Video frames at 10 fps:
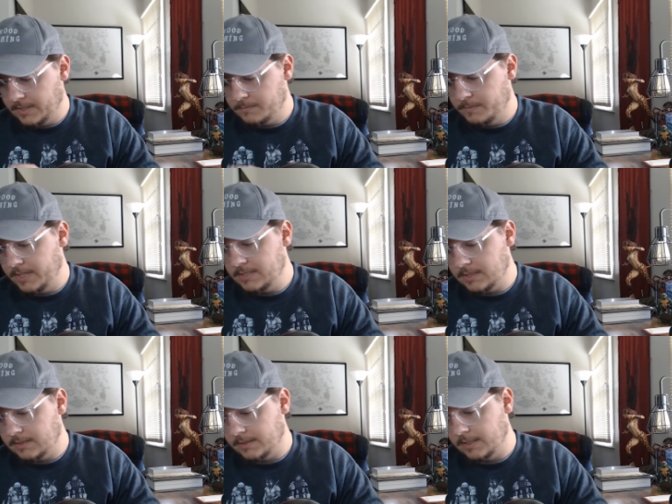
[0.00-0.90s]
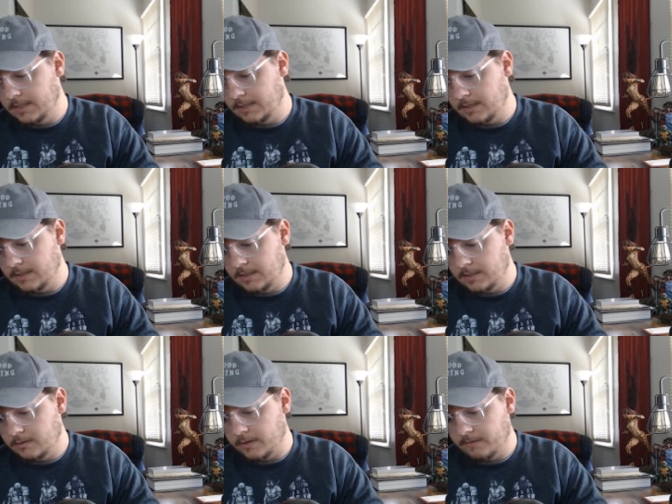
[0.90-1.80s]
basically
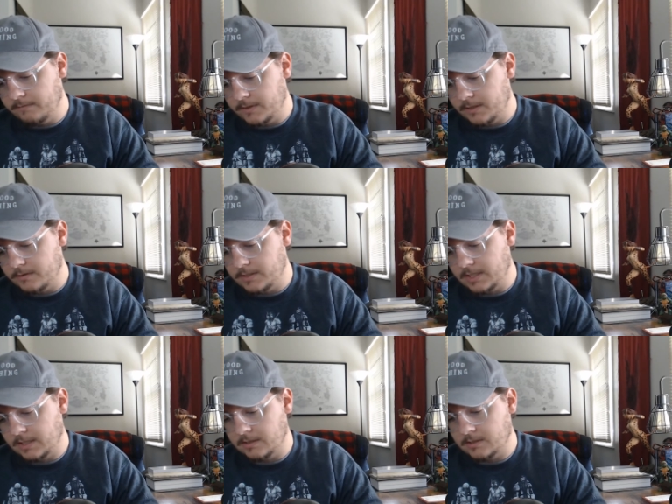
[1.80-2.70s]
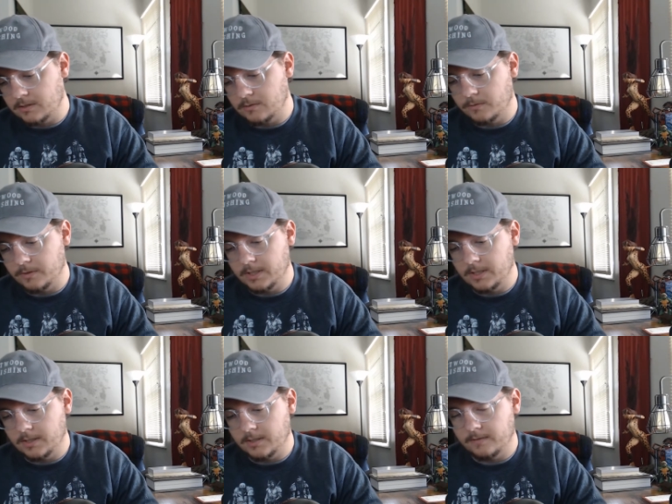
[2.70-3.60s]
the grandfather telling the
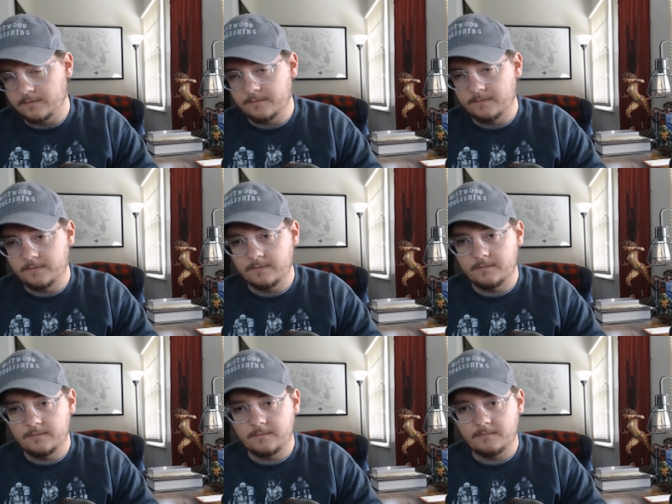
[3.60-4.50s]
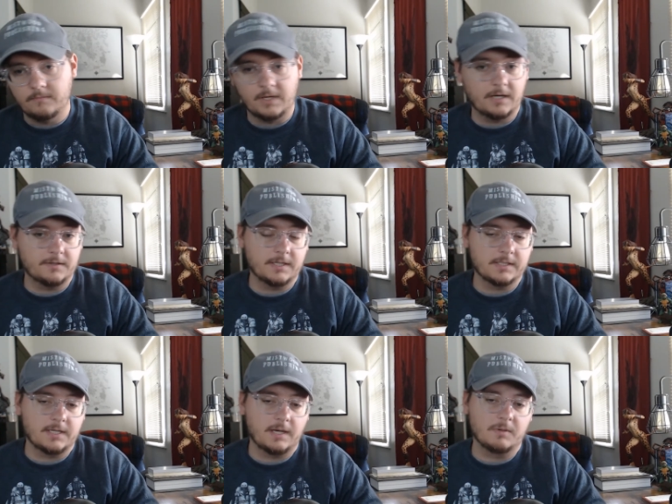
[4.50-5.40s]
story of how
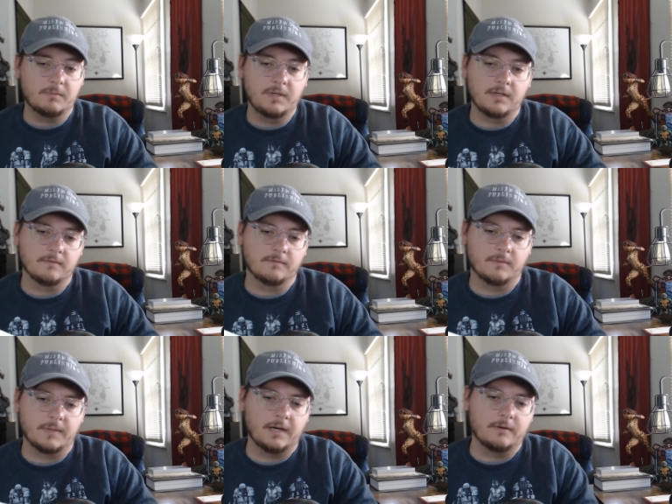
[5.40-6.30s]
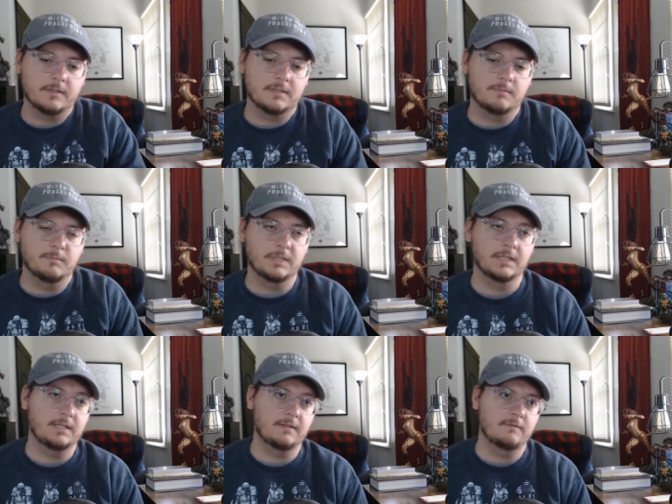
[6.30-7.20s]
things came to be from how it's
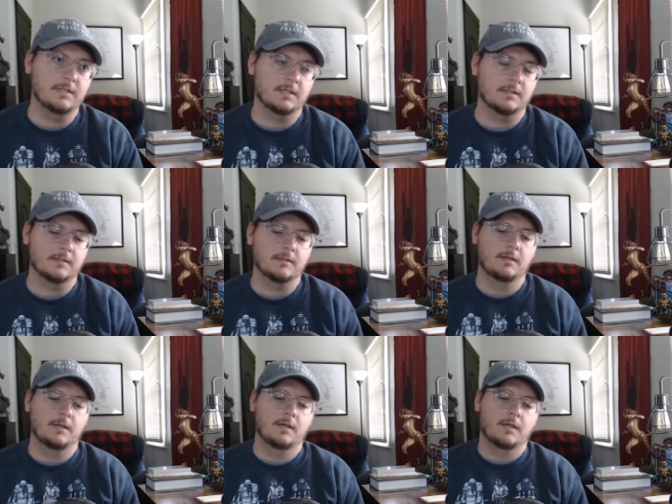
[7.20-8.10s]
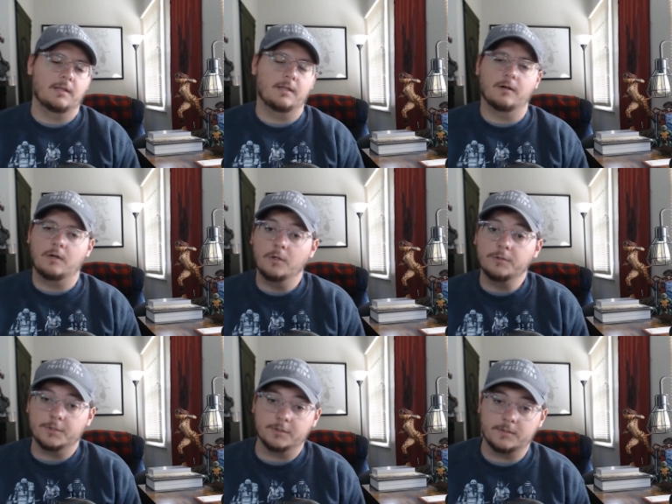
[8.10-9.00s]
believed in their
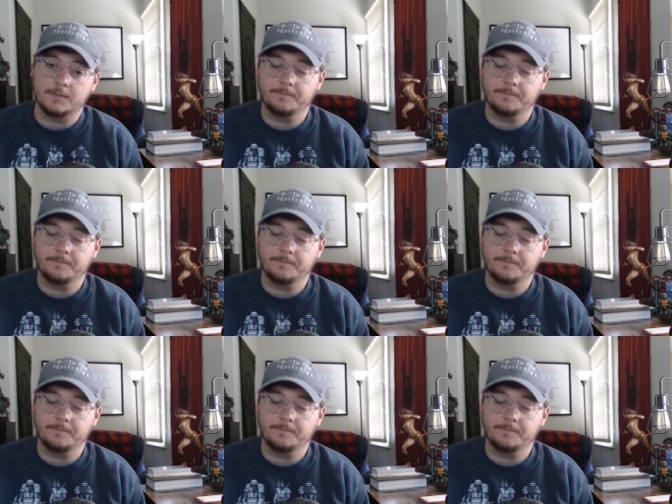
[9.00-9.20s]
cultures.